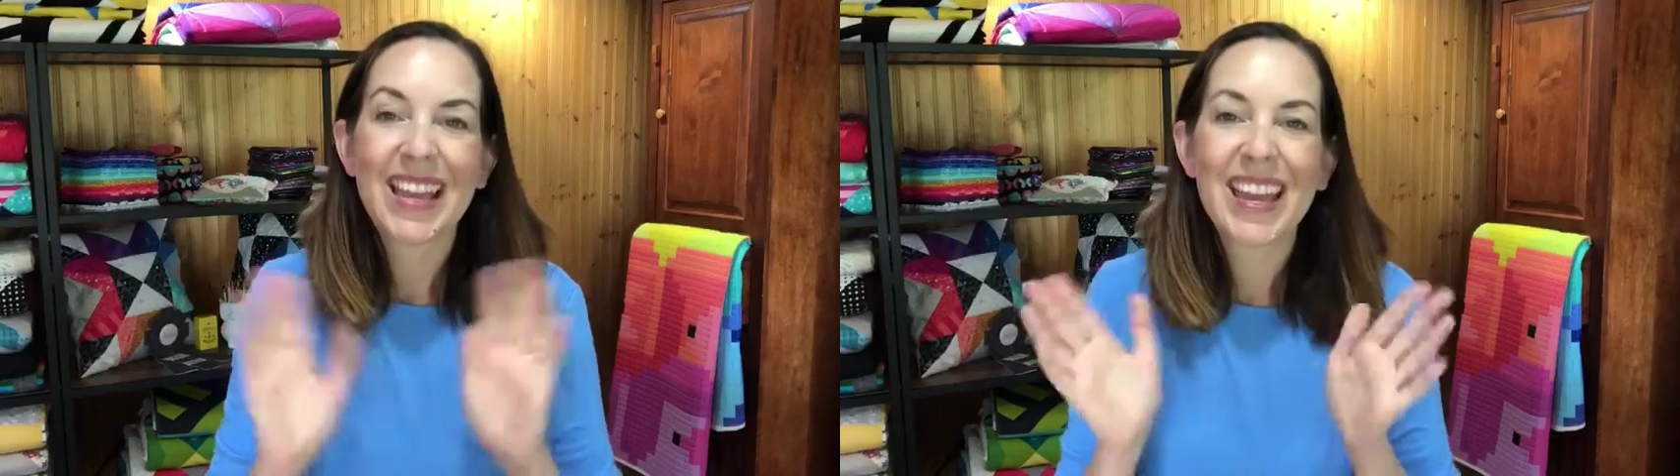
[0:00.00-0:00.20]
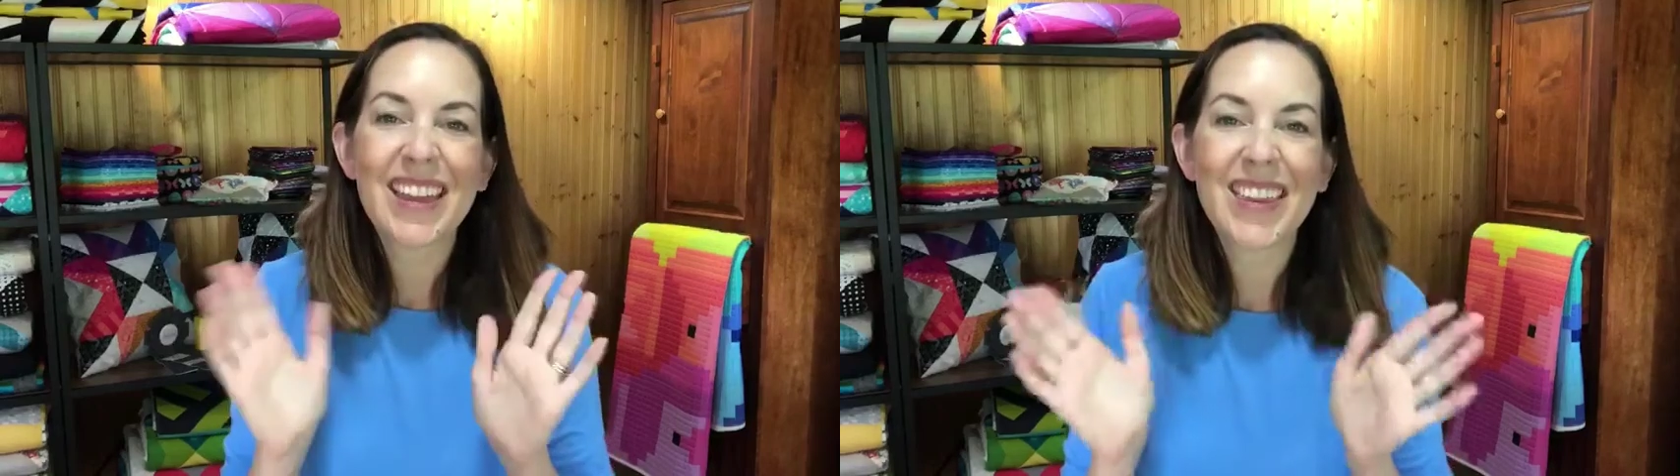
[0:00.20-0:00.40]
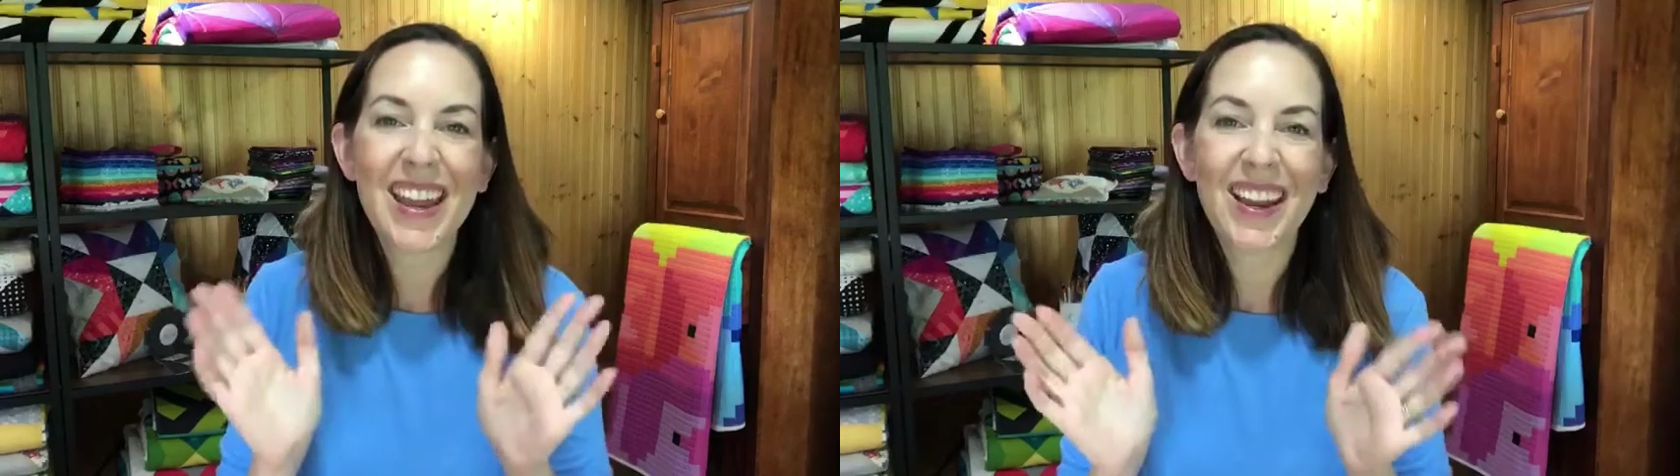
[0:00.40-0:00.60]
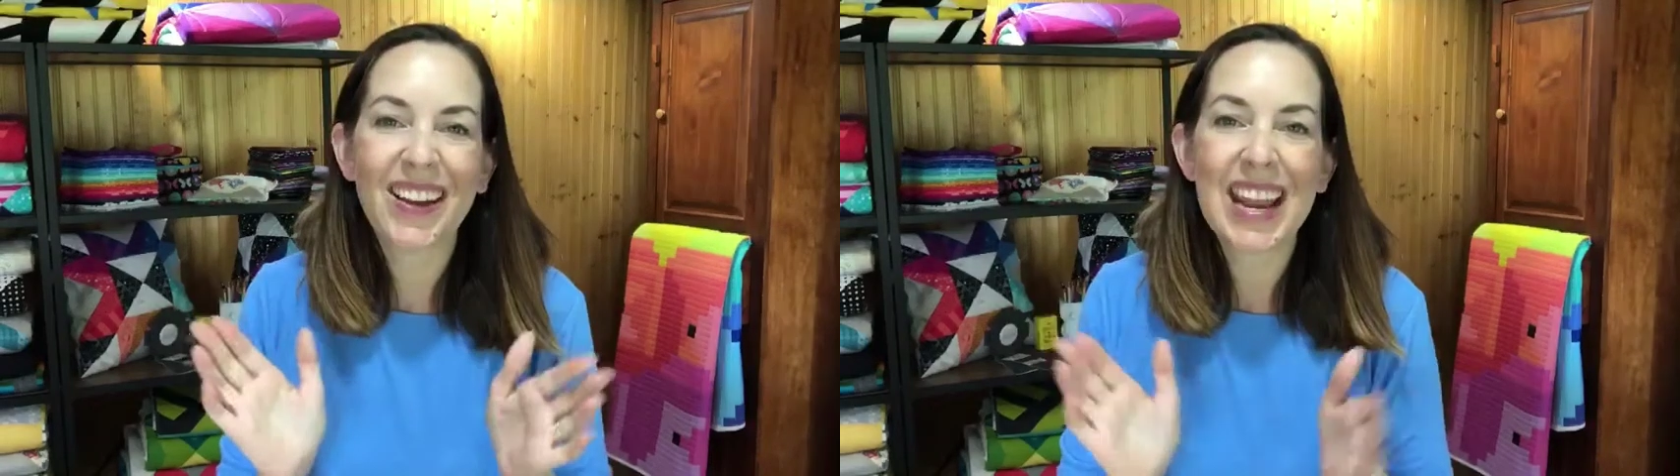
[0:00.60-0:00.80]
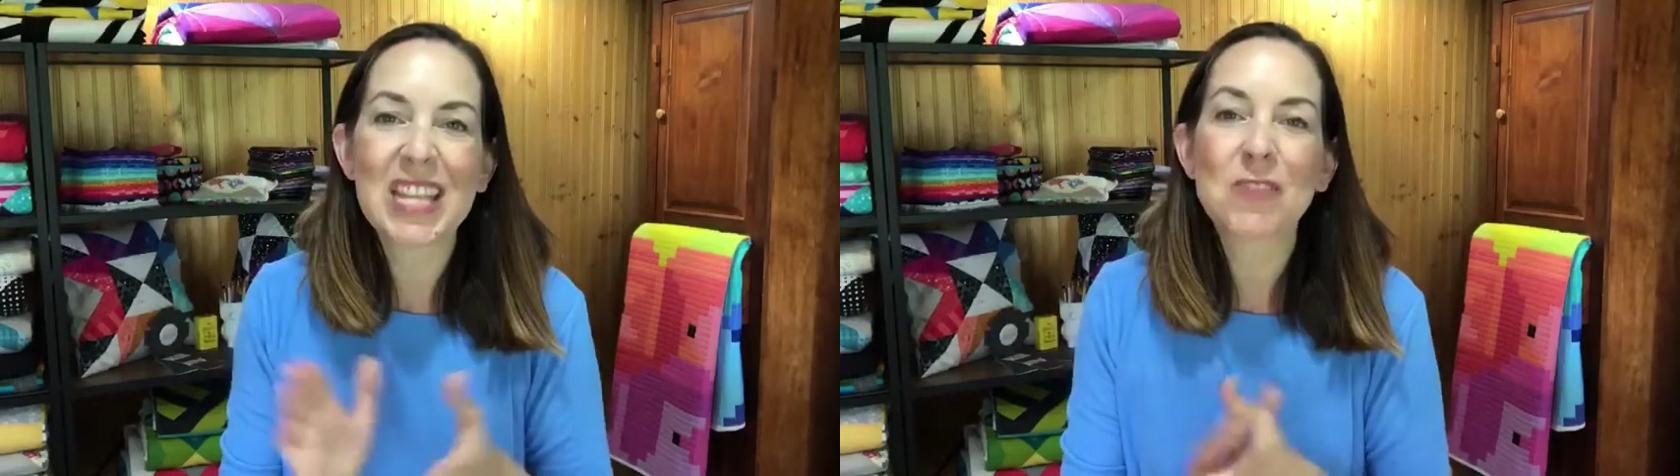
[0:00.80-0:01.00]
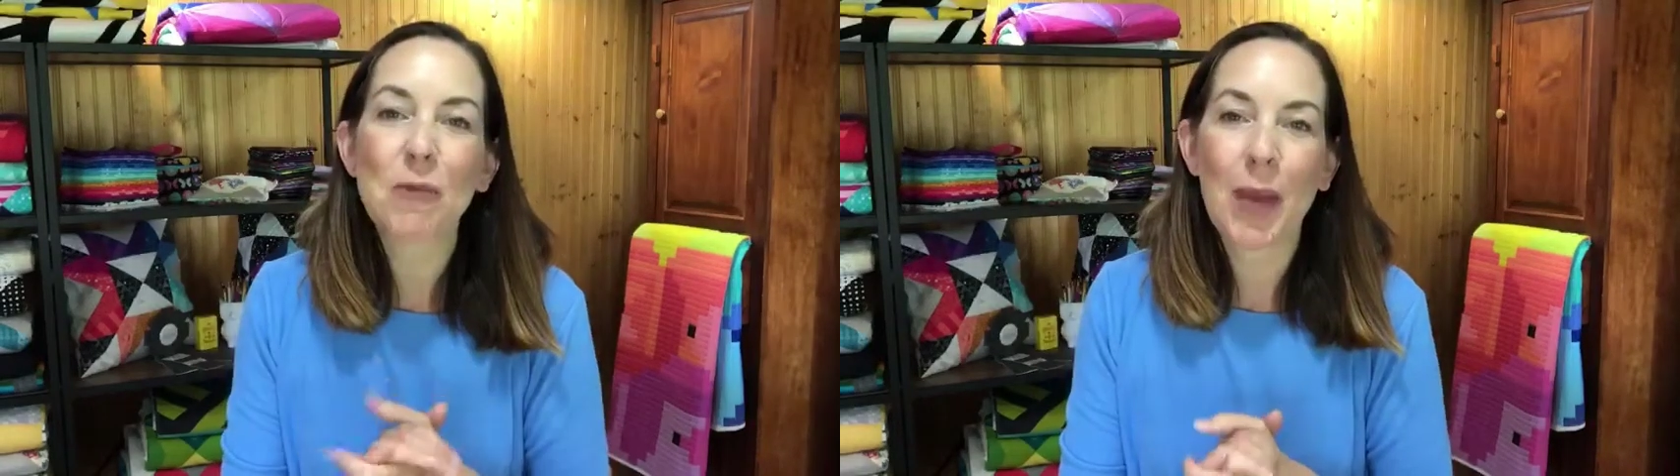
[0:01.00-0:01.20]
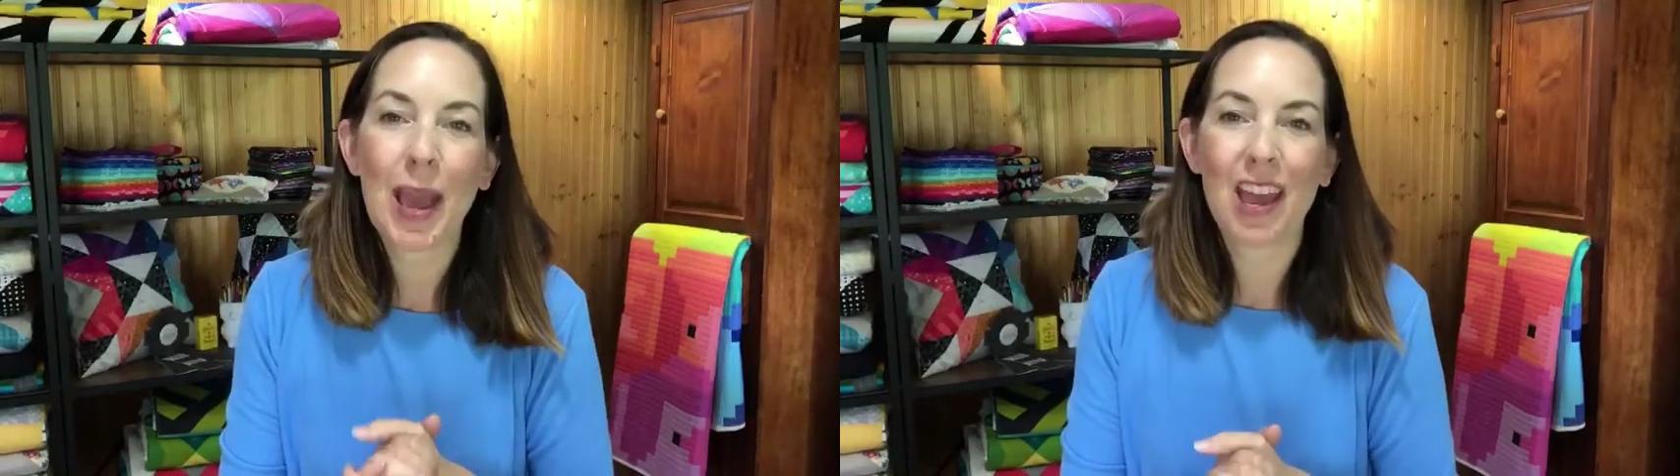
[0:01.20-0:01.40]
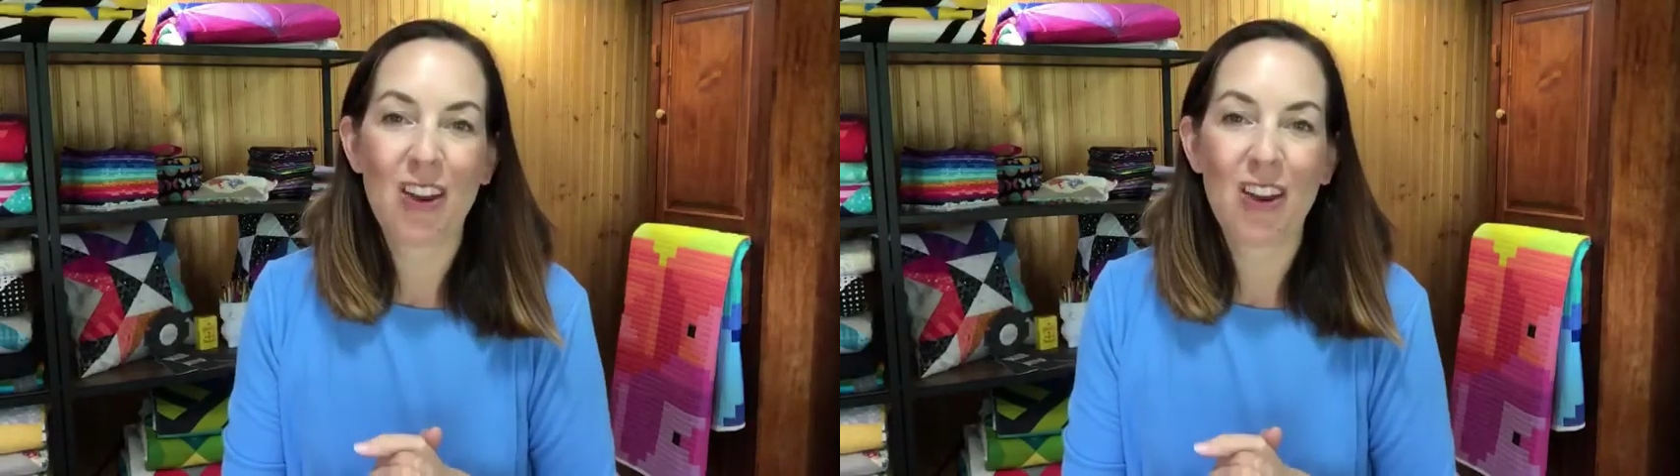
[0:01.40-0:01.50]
Hey there, it's Rebecca